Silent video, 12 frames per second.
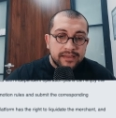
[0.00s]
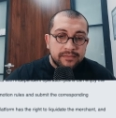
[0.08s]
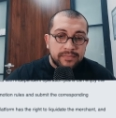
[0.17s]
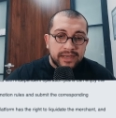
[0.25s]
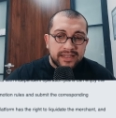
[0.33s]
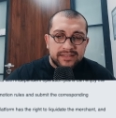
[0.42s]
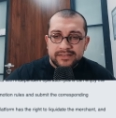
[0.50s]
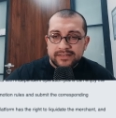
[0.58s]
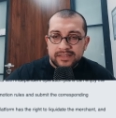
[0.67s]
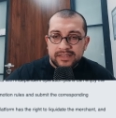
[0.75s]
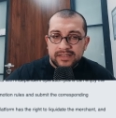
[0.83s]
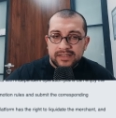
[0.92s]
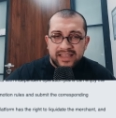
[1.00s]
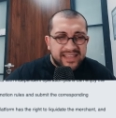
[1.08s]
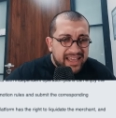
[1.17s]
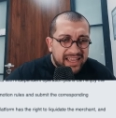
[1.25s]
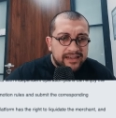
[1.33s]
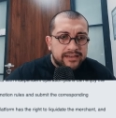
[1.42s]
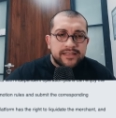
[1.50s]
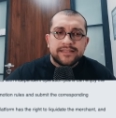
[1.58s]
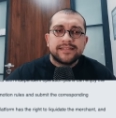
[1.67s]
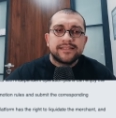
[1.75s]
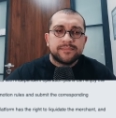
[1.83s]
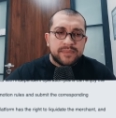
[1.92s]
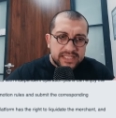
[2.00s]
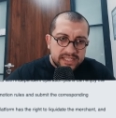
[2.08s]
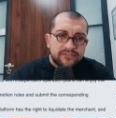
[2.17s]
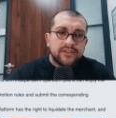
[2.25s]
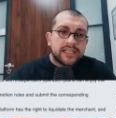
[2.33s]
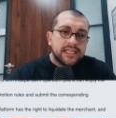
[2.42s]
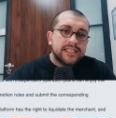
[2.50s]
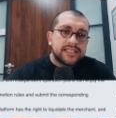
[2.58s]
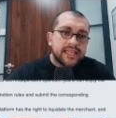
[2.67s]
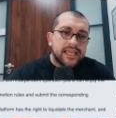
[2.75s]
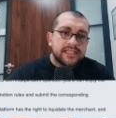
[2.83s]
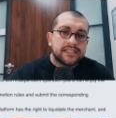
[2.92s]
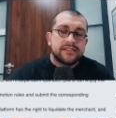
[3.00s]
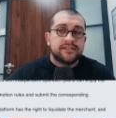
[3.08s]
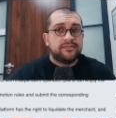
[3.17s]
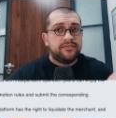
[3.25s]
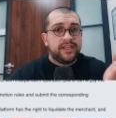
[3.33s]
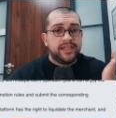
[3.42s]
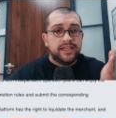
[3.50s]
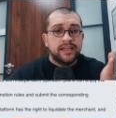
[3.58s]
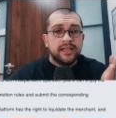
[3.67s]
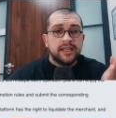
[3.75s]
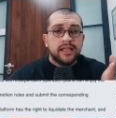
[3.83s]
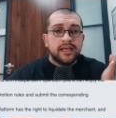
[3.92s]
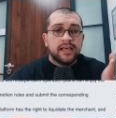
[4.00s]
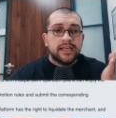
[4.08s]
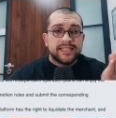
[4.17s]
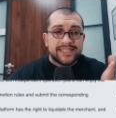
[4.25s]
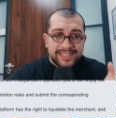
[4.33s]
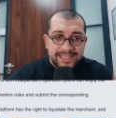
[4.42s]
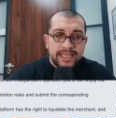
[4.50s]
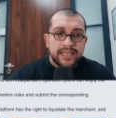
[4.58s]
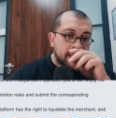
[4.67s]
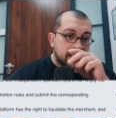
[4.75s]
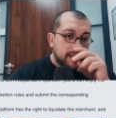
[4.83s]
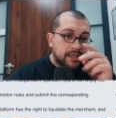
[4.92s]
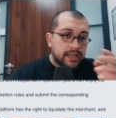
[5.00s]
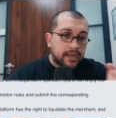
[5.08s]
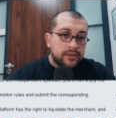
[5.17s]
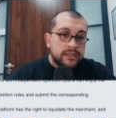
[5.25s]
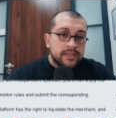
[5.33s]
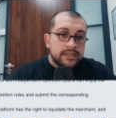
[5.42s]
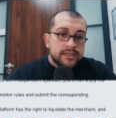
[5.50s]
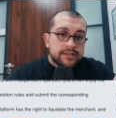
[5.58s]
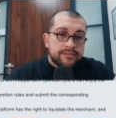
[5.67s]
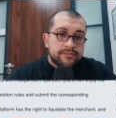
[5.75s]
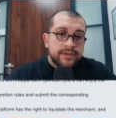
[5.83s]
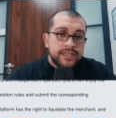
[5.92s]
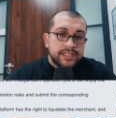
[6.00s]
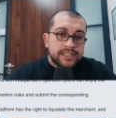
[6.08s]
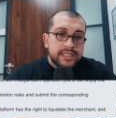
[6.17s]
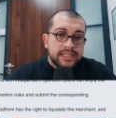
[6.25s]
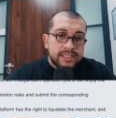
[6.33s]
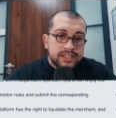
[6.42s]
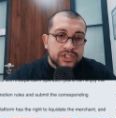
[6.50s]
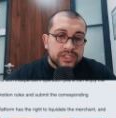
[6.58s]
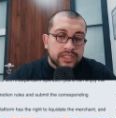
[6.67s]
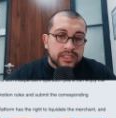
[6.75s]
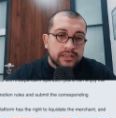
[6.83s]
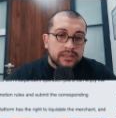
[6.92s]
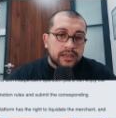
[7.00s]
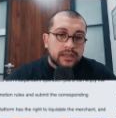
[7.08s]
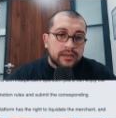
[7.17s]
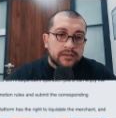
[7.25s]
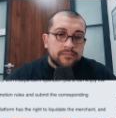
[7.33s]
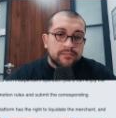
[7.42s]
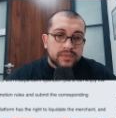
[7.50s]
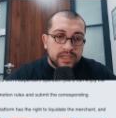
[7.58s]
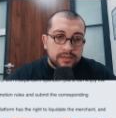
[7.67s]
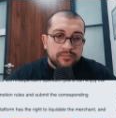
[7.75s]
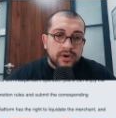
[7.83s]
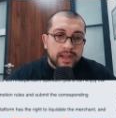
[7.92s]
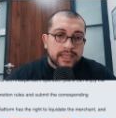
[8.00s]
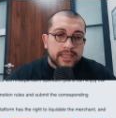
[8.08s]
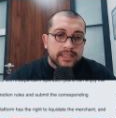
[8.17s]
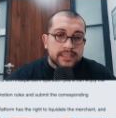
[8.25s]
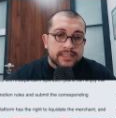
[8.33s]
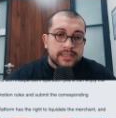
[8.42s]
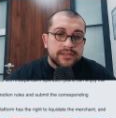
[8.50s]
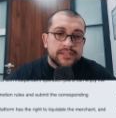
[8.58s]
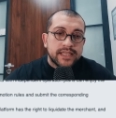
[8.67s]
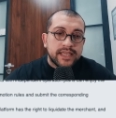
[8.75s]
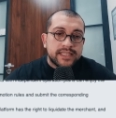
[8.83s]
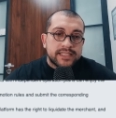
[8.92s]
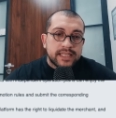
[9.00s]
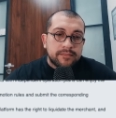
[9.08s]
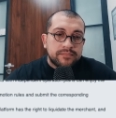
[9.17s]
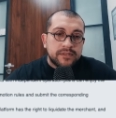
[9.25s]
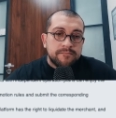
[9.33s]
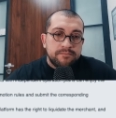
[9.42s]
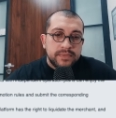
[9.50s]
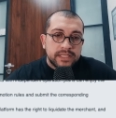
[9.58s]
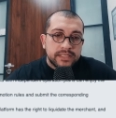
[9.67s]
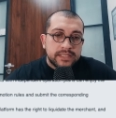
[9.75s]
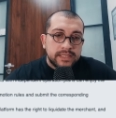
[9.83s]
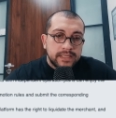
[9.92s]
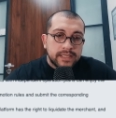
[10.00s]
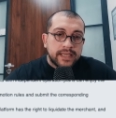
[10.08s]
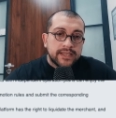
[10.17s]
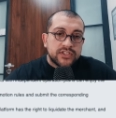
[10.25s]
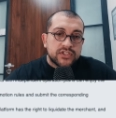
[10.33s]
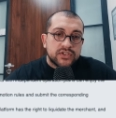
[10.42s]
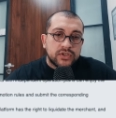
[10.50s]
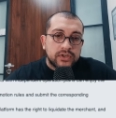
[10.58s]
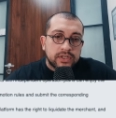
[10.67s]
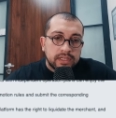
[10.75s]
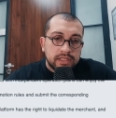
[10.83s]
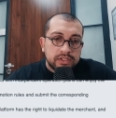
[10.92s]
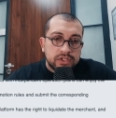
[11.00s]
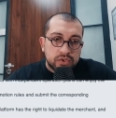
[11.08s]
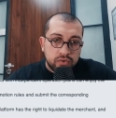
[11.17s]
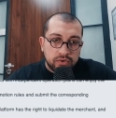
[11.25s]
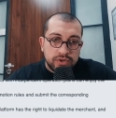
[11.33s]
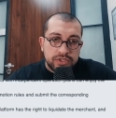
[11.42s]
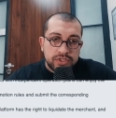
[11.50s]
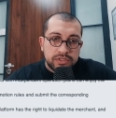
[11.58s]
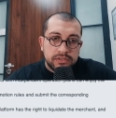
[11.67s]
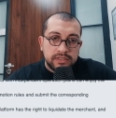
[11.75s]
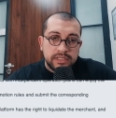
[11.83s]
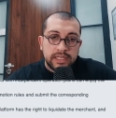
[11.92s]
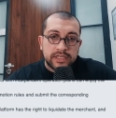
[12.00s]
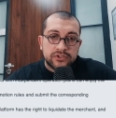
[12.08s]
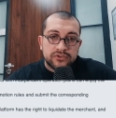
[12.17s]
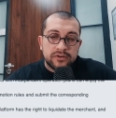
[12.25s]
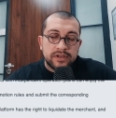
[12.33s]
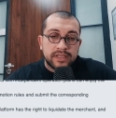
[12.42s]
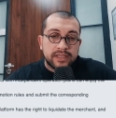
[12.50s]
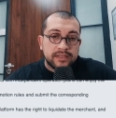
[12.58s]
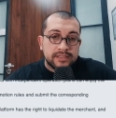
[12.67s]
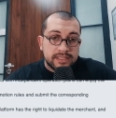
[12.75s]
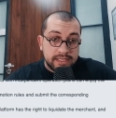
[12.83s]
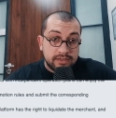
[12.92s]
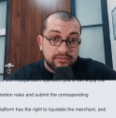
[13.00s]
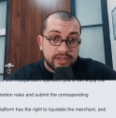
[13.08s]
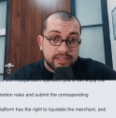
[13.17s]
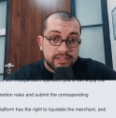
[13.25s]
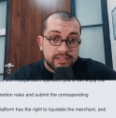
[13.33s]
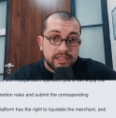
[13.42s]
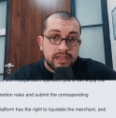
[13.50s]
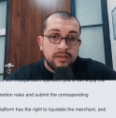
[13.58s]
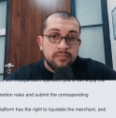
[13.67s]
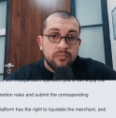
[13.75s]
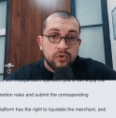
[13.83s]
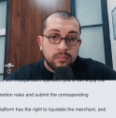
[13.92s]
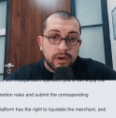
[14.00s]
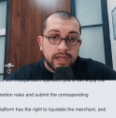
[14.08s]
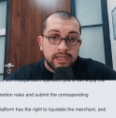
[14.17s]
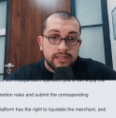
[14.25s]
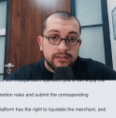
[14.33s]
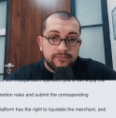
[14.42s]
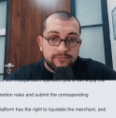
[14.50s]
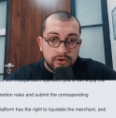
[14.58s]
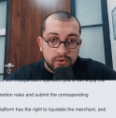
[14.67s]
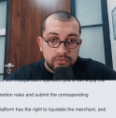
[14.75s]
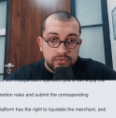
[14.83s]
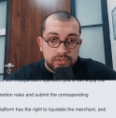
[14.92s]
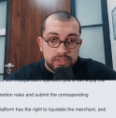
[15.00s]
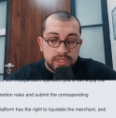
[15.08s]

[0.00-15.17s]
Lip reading: but again, it specifically says 3C. Now, 3C digital, in brackets, there's except built-in external storage, electronic cigarettes, mobile phones,